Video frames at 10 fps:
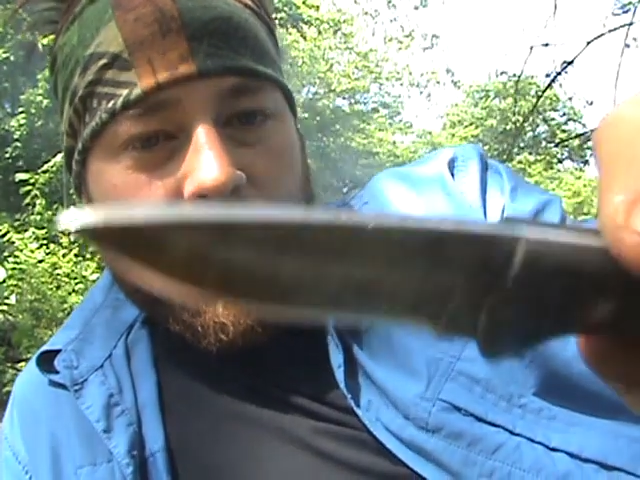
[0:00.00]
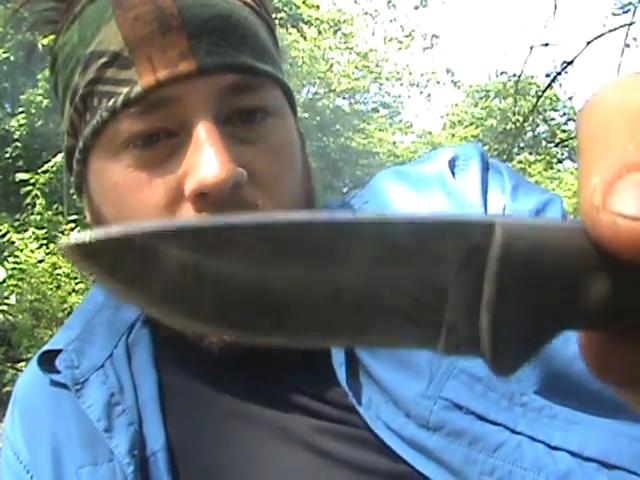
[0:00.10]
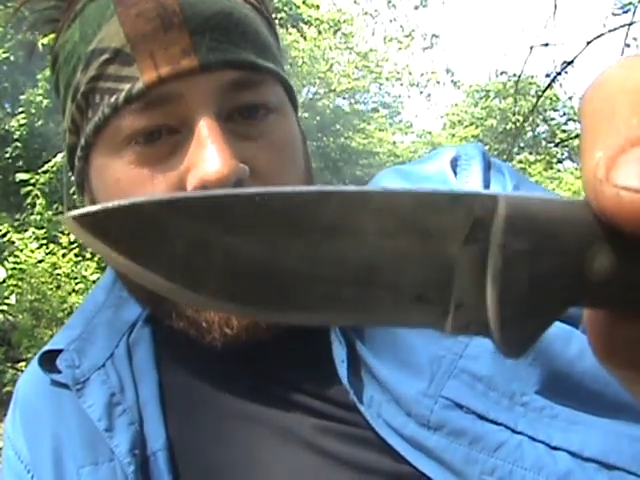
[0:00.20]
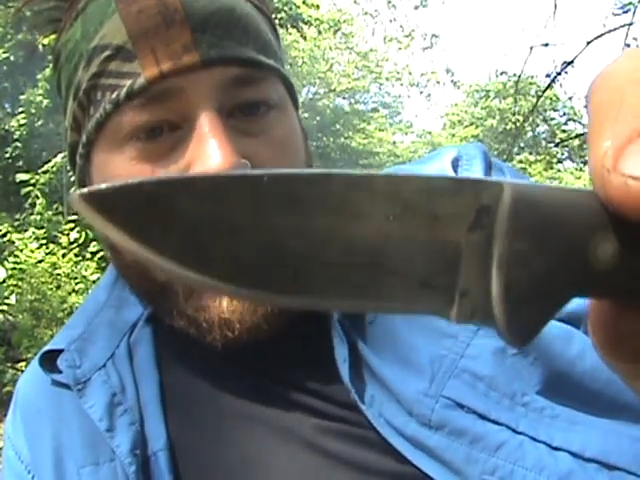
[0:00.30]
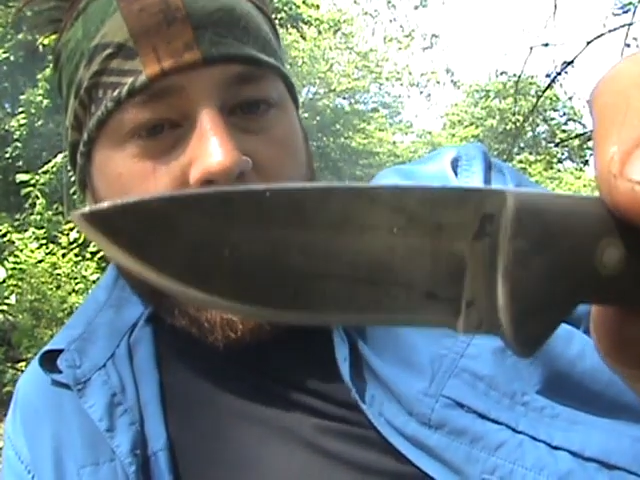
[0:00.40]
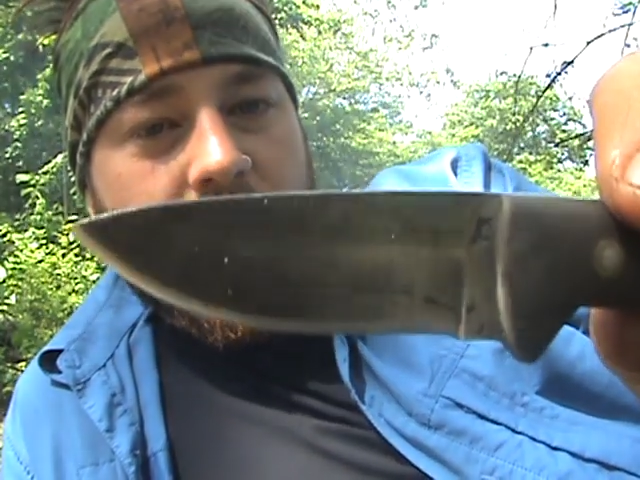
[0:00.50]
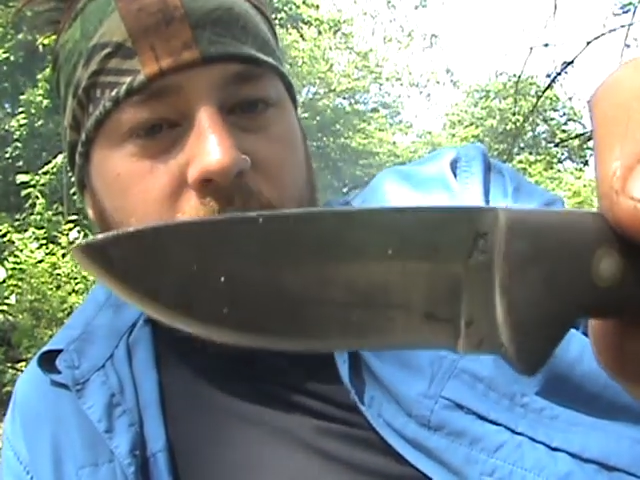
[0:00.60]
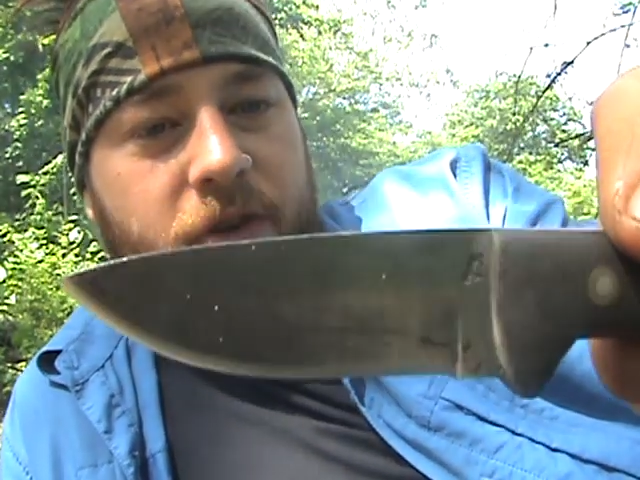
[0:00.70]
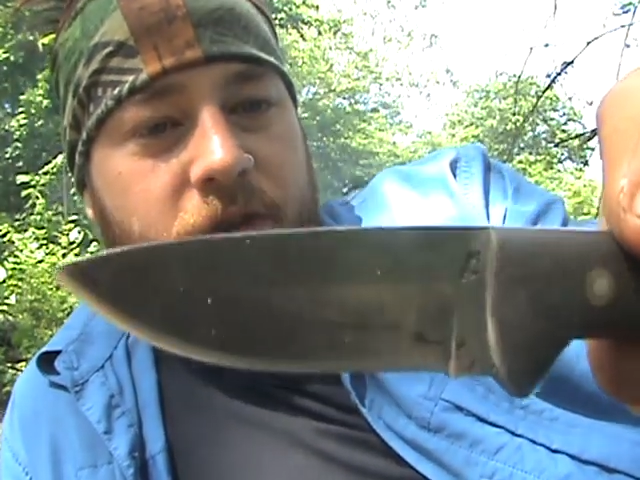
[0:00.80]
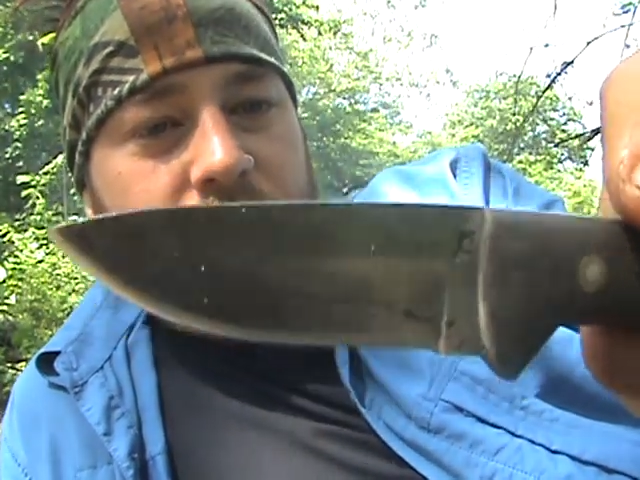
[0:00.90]
mean, the edge
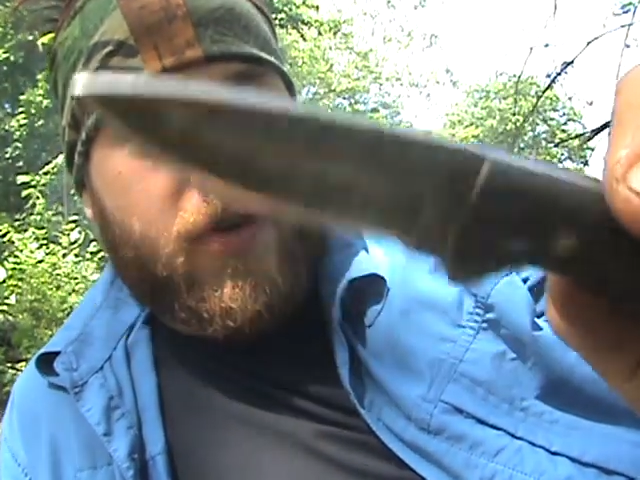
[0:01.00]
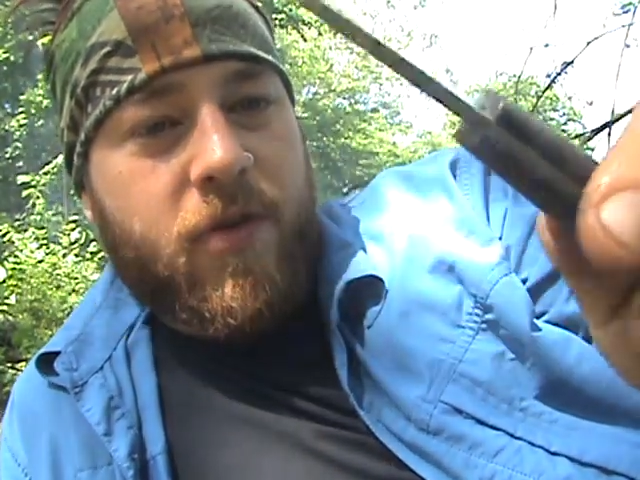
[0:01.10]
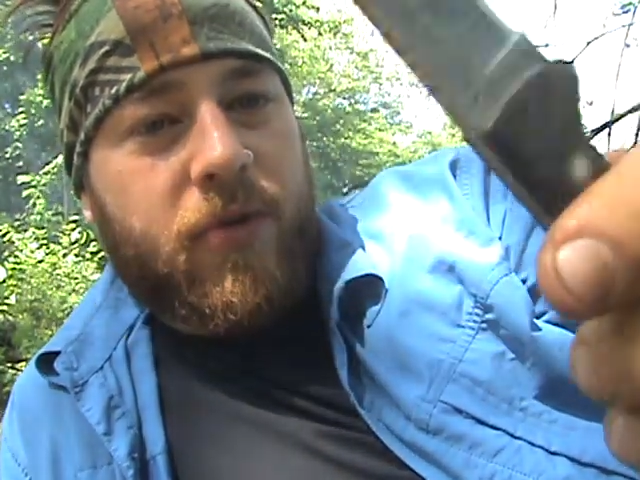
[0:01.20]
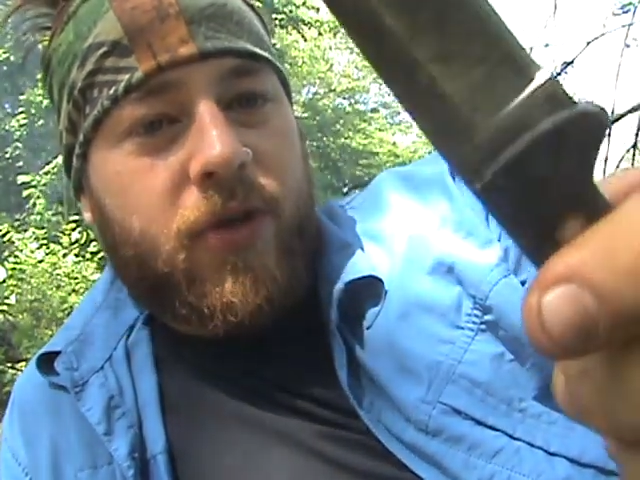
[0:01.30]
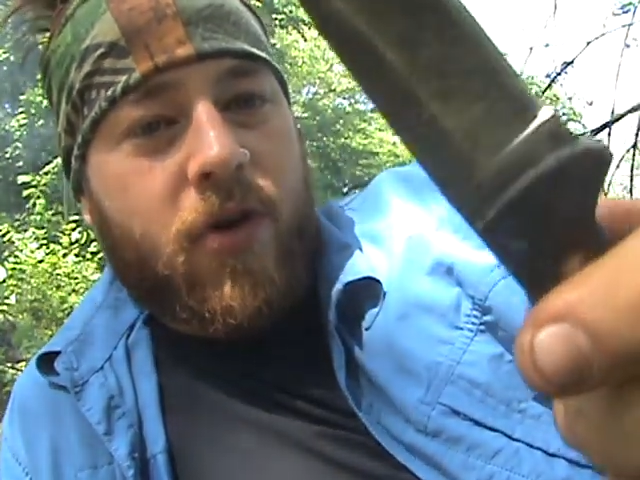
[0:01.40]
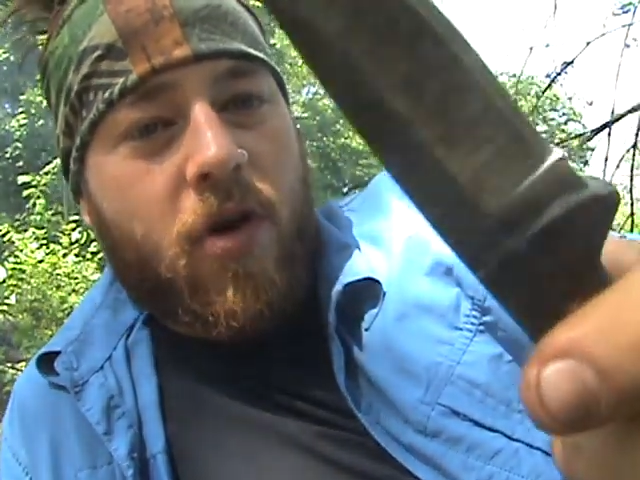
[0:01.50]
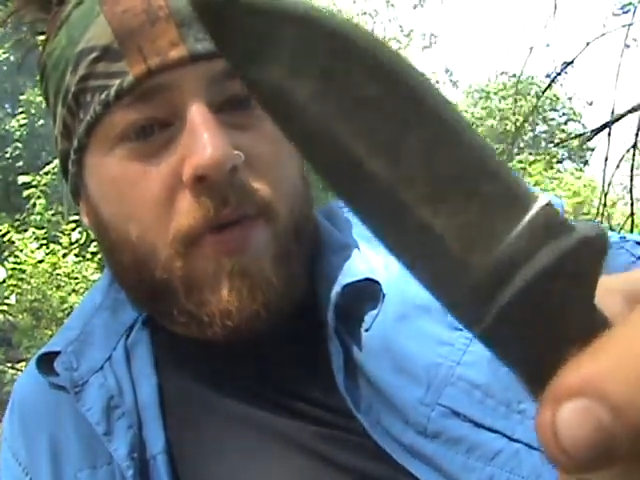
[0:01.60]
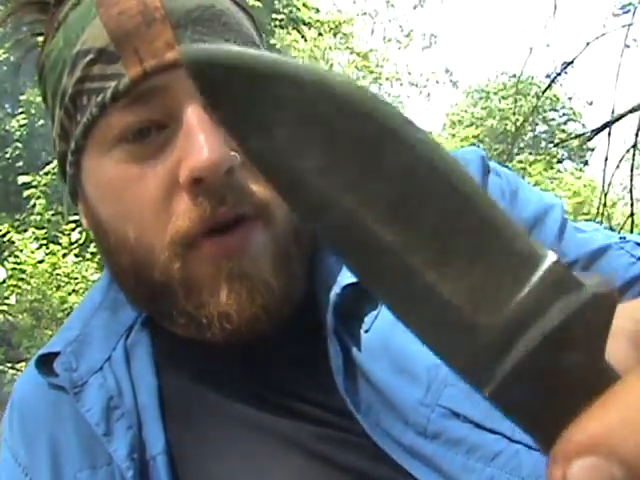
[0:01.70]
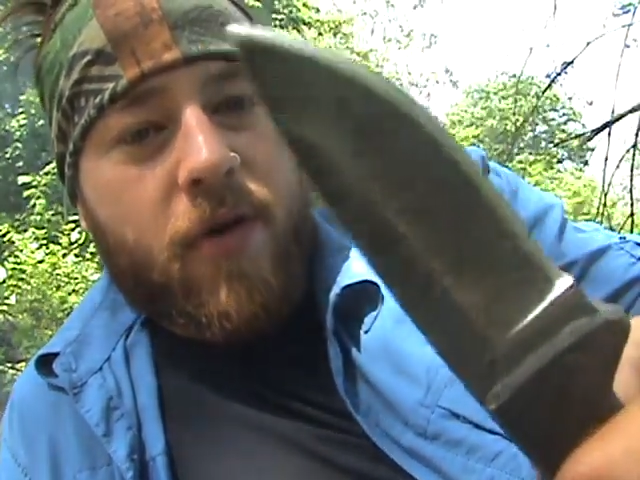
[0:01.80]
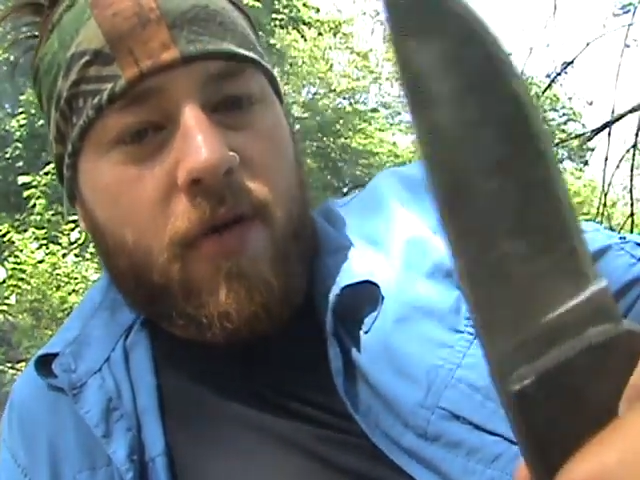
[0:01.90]
is just super sharp
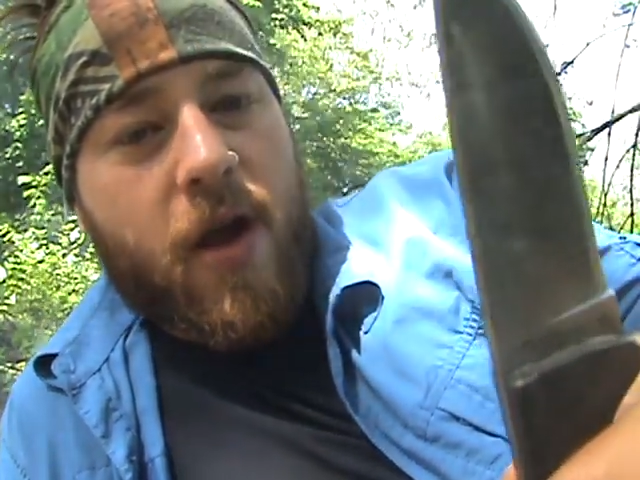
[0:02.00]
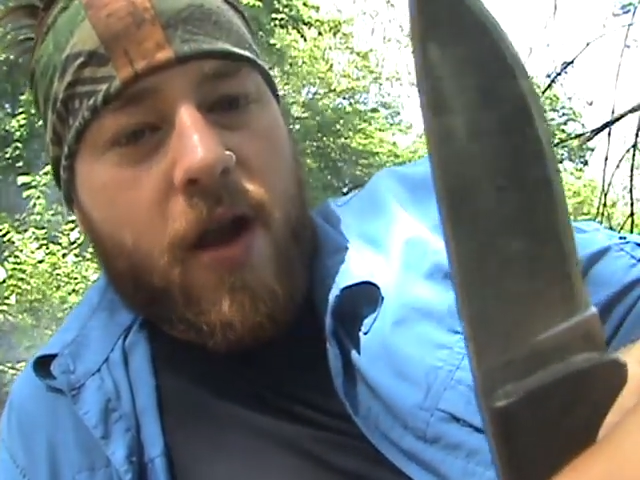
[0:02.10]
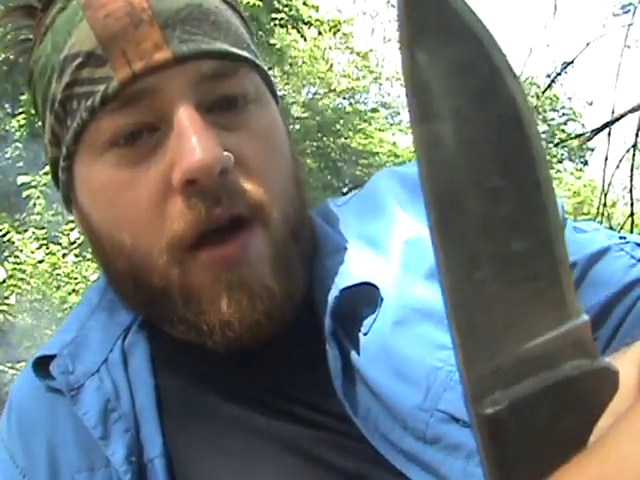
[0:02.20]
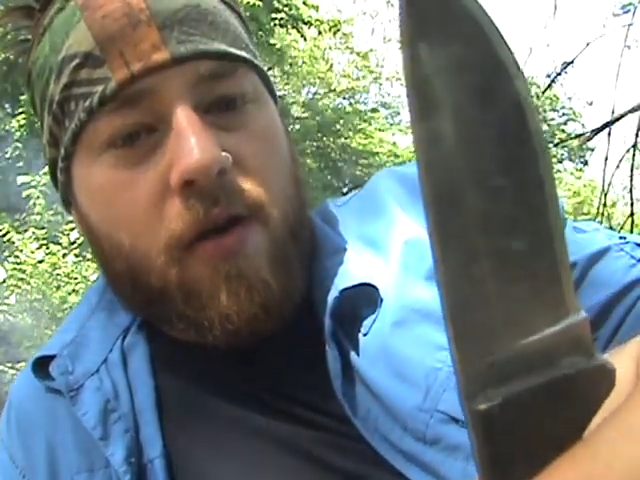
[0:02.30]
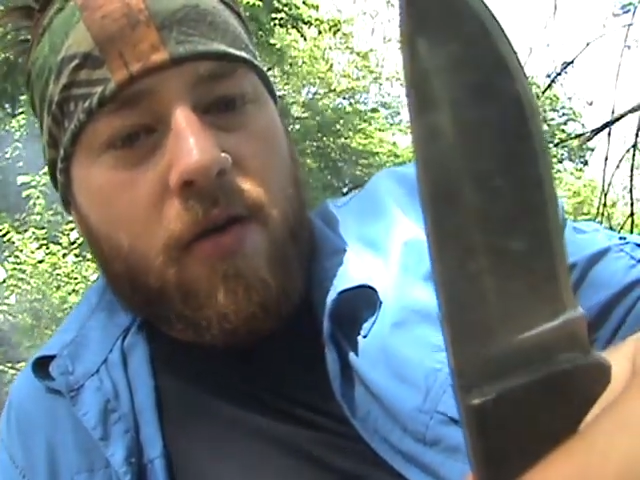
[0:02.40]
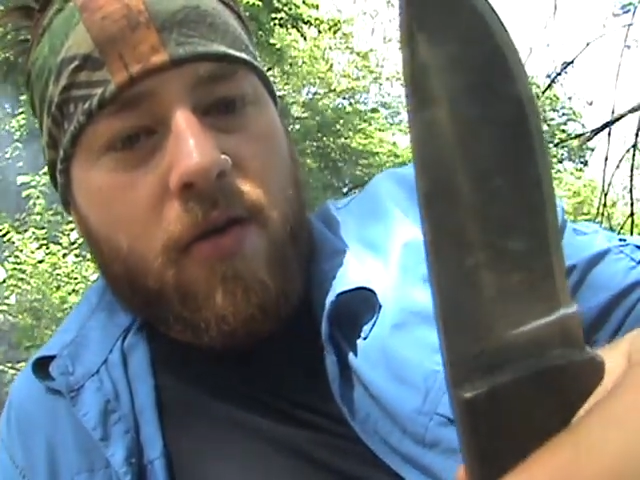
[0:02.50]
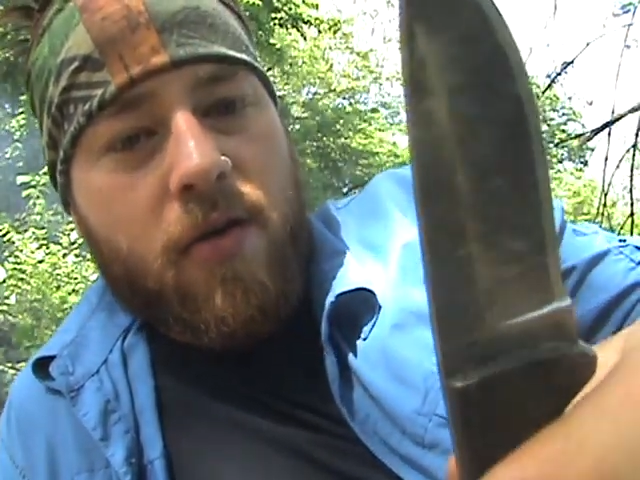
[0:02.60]
on it right now.